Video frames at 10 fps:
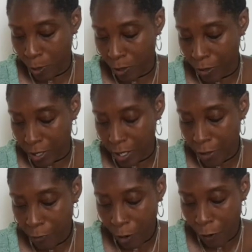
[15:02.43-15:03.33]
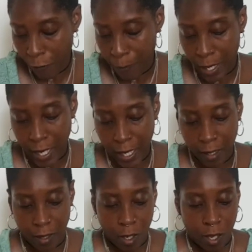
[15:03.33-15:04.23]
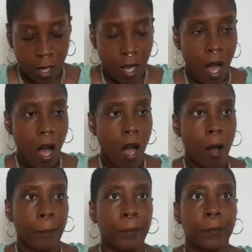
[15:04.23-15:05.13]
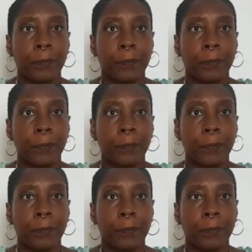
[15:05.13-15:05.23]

There's nothing wrong with being um,